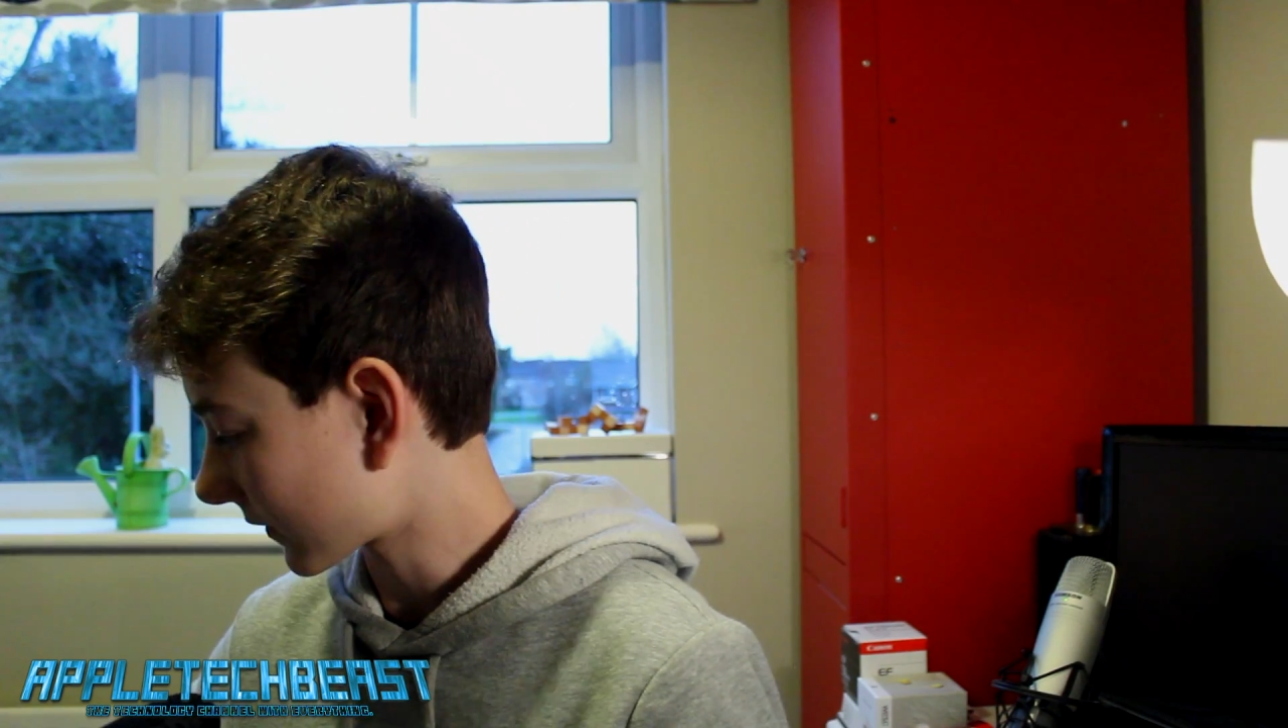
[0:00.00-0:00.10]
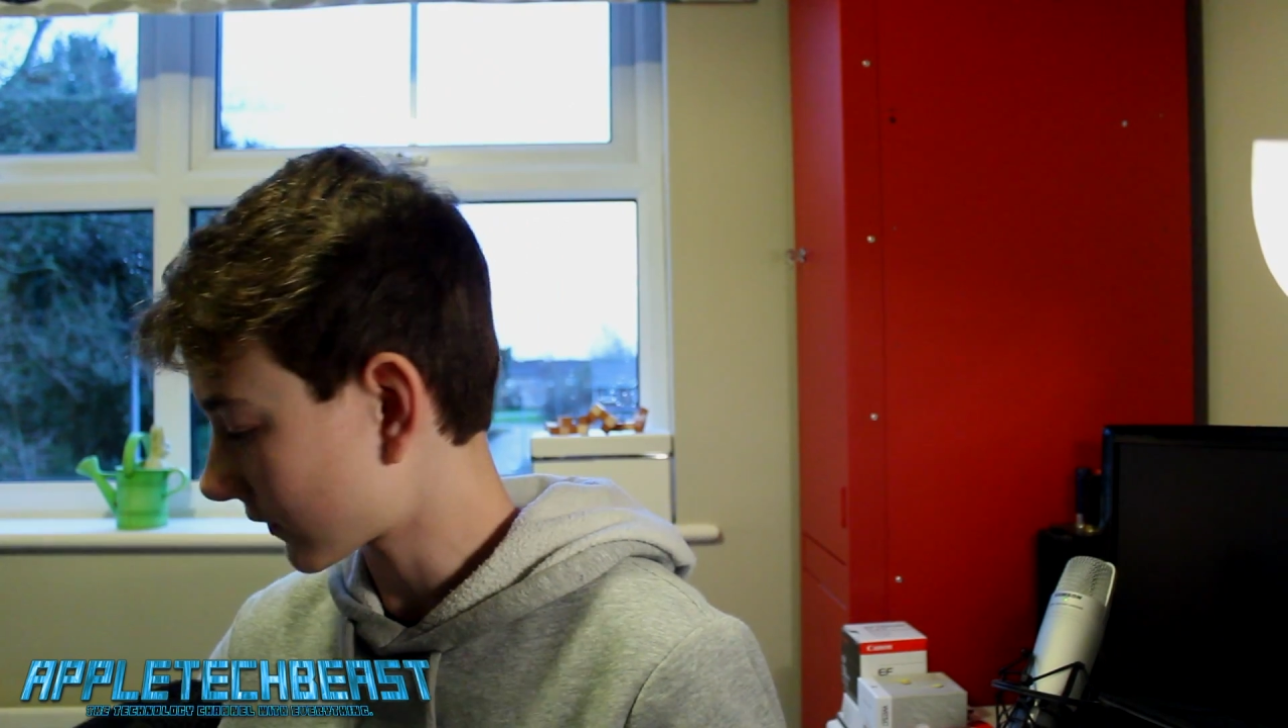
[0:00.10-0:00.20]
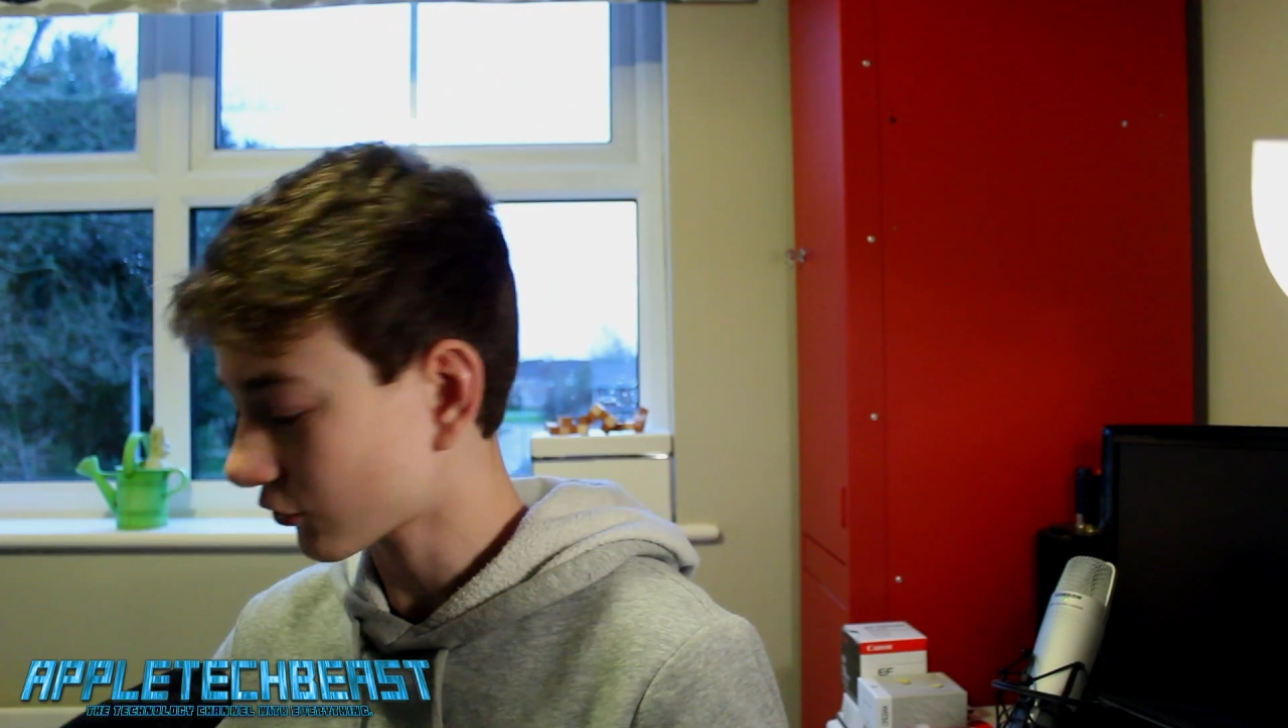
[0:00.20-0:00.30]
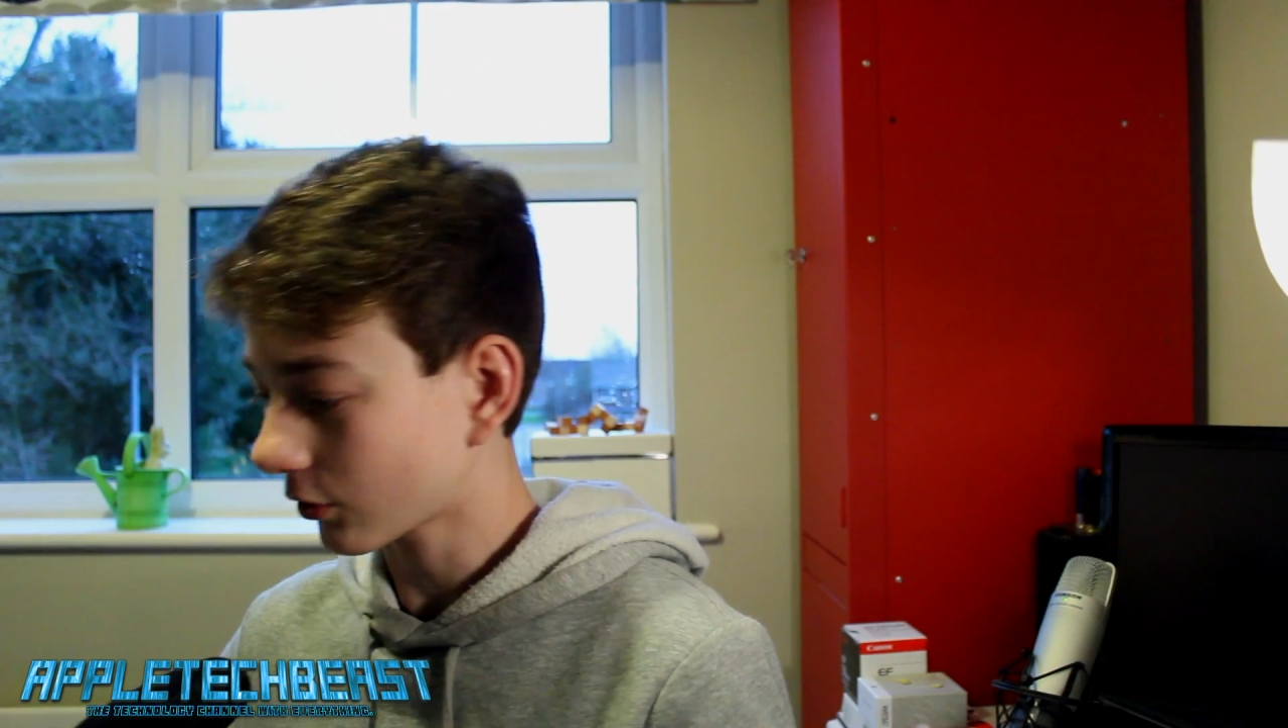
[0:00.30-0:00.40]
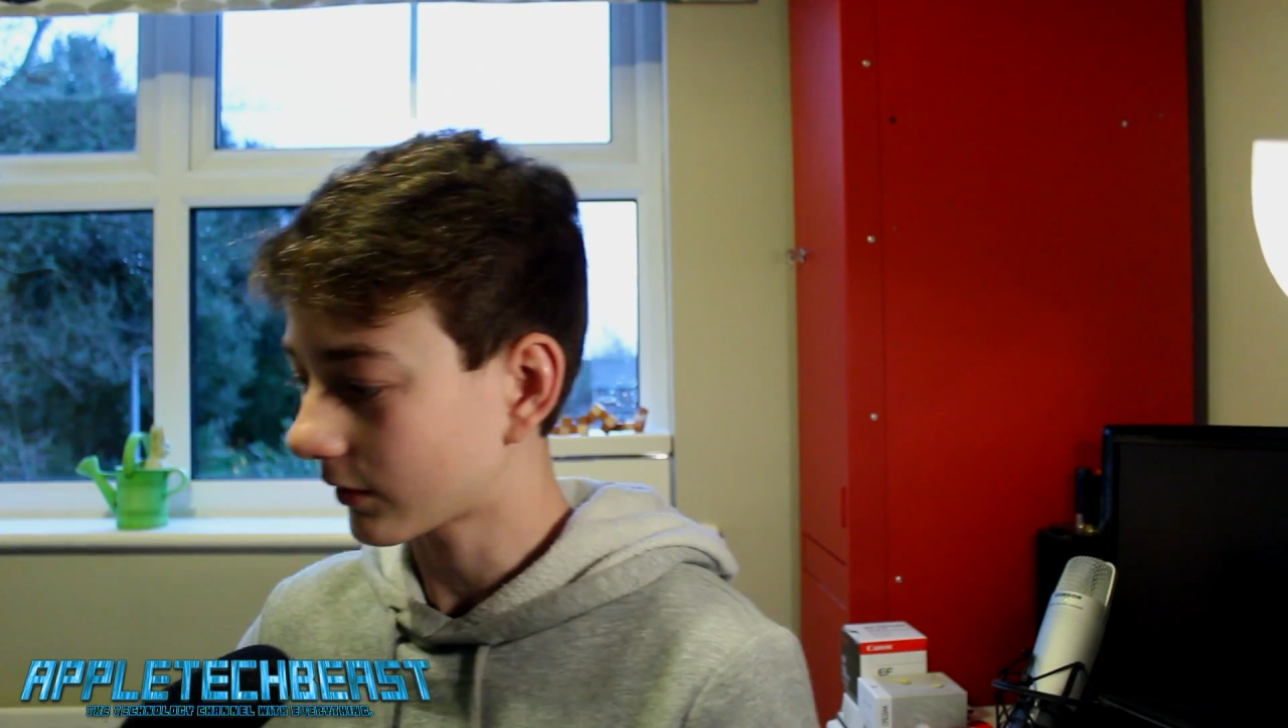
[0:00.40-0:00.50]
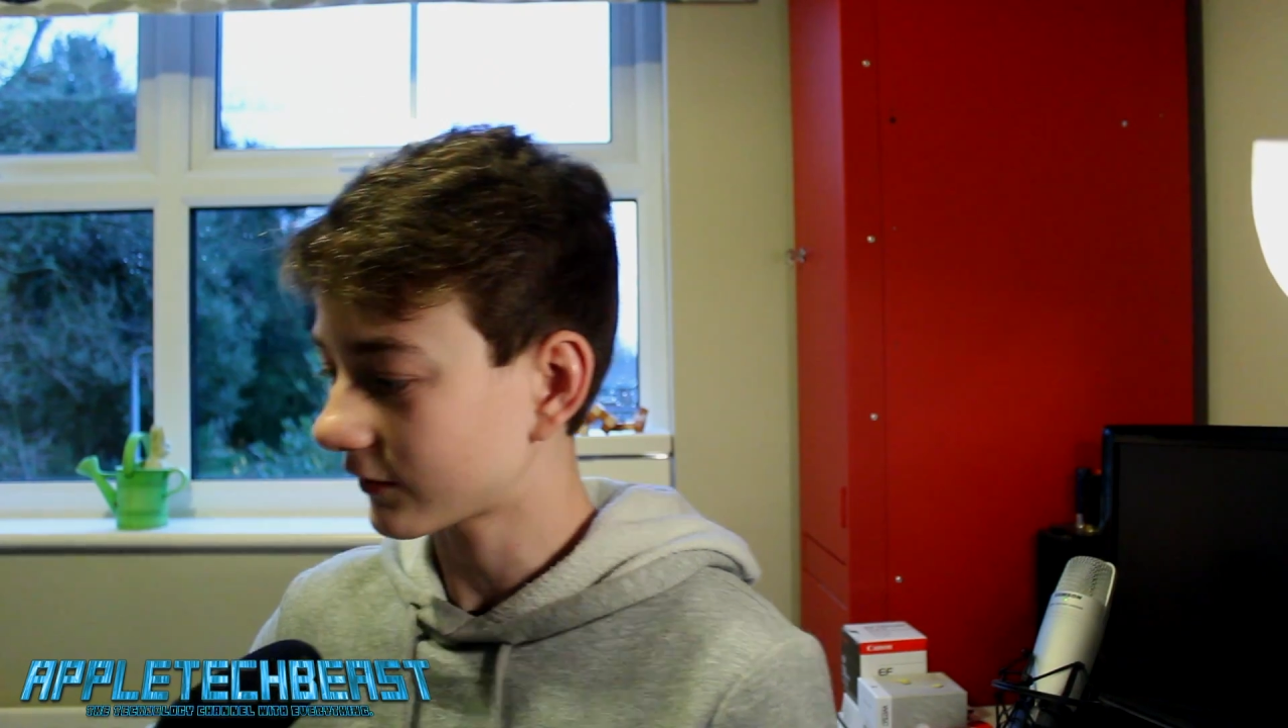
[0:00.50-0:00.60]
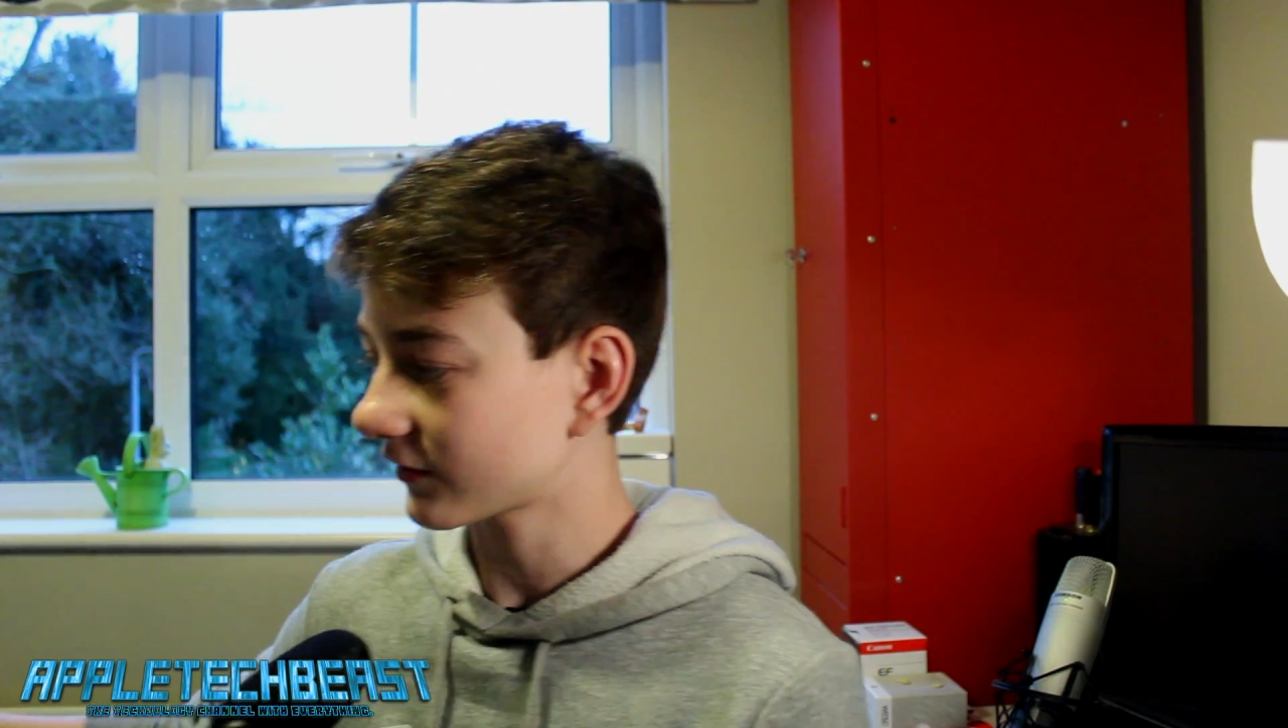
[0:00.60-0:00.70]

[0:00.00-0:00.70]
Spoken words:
the drone is